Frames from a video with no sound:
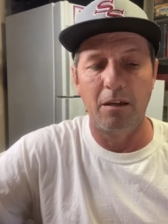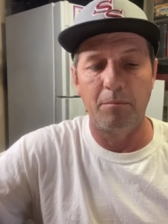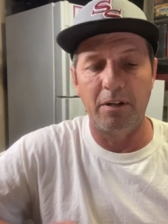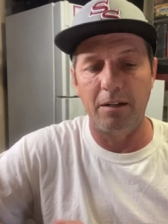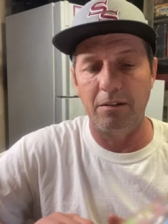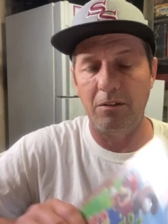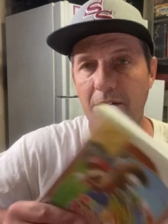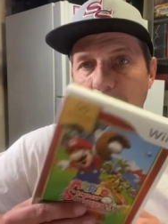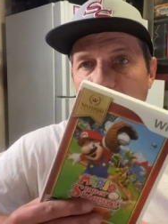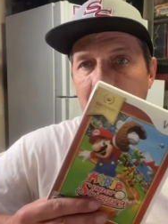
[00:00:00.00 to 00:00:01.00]
but you
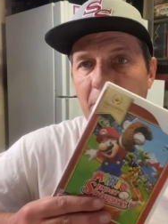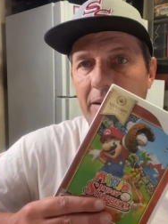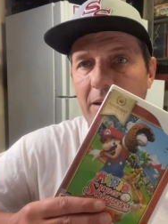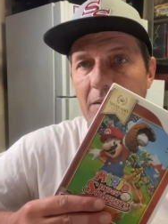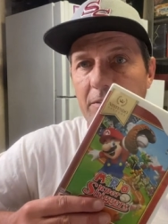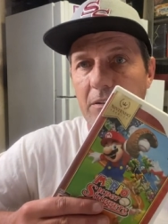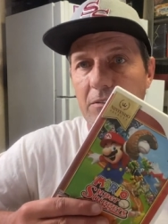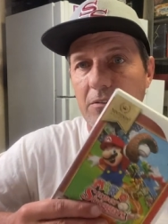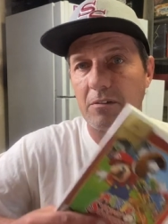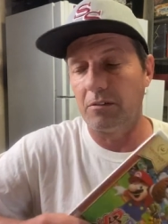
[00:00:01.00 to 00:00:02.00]
can make money off
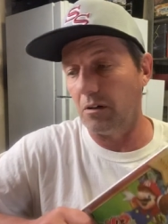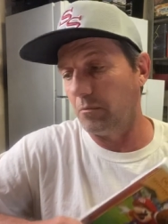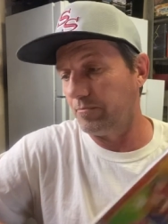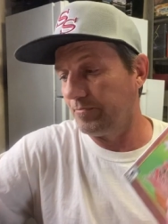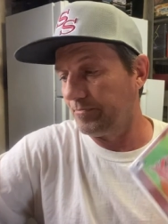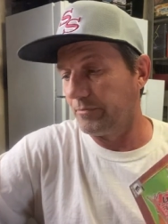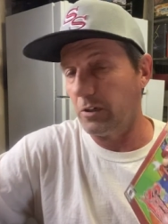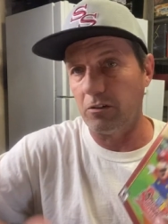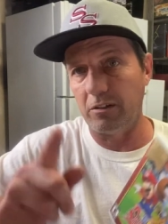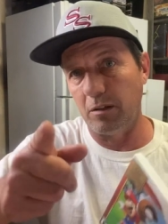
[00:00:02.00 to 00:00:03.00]
these. So
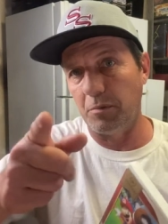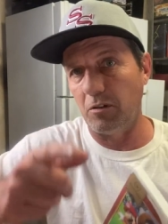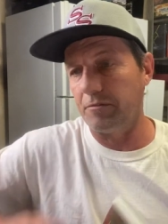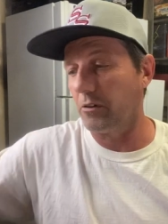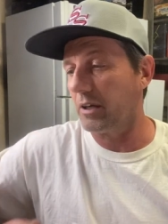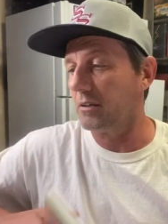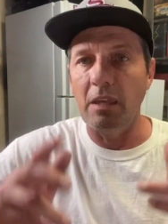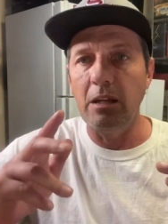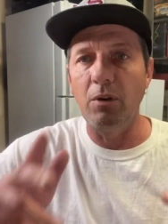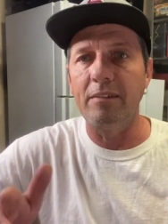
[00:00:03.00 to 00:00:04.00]
there's another bolo for you.
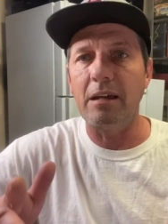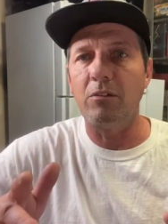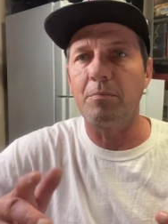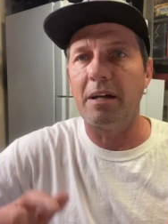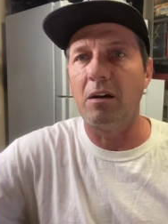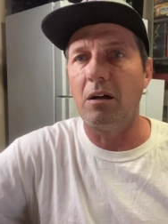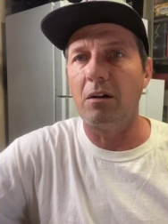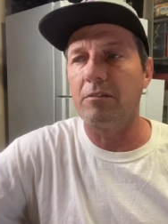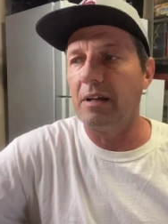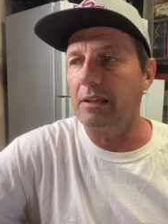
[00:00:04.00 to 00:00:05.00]
Anyways, that was my haul.
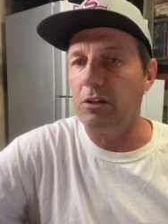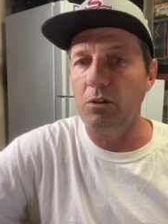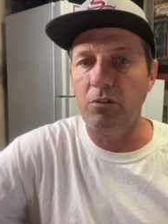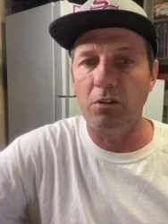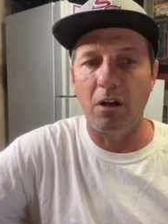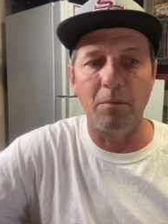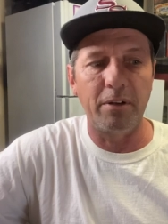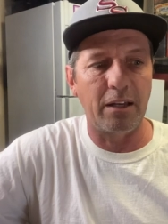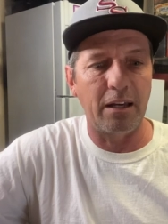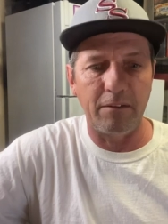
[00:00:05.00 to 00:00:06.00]
It's not a huge haul,
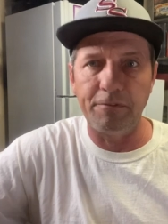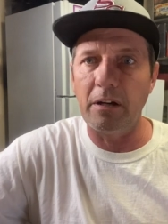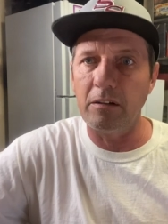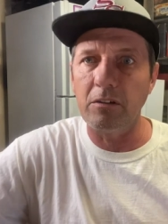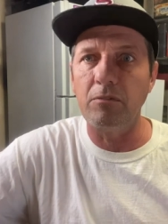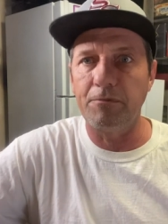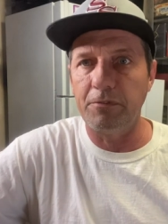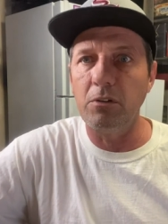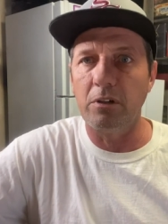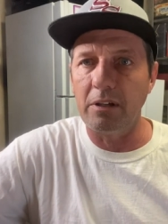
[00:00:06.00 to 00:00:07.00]
but I have found a
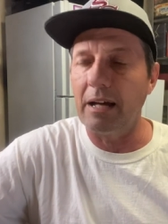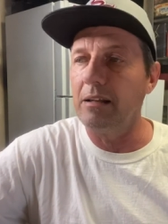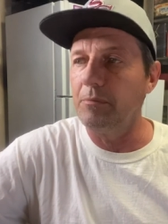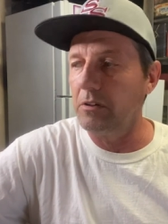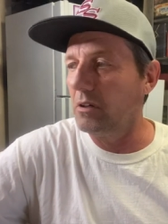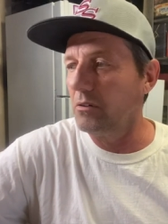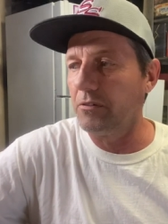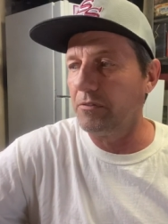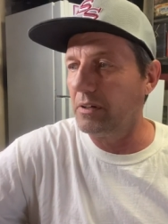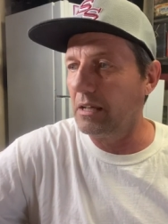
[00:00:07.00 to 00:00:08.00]
few good items. You know, it
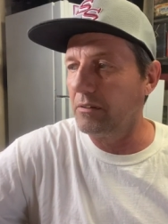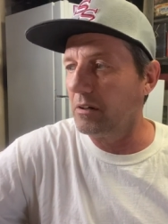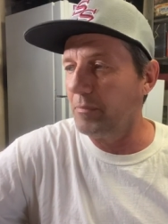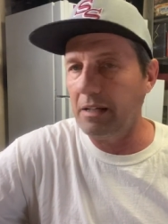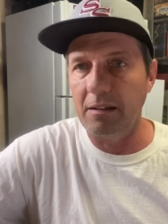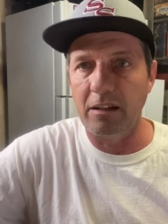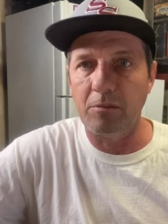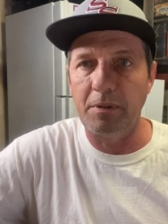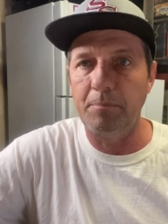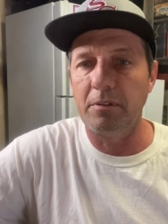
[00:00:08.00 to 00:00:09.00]
was fun out there meeting nice
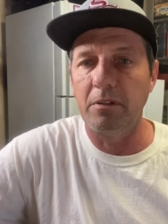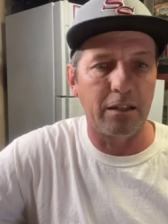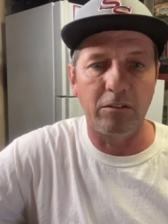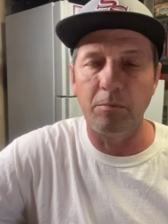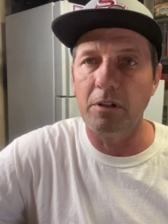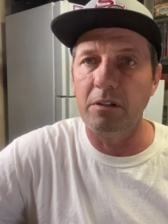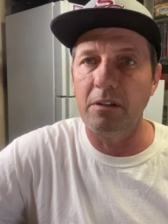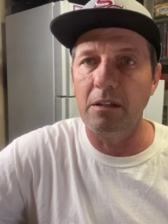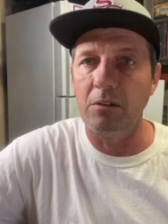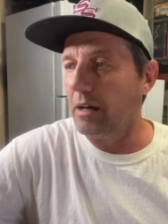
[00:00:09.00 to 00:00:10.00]
people, getting some good
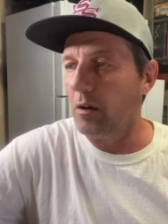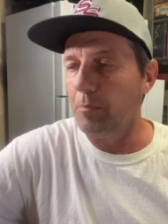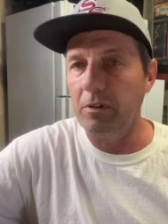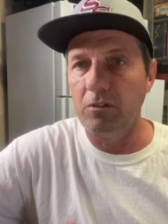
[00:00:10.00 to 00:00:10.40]
deals. I hope you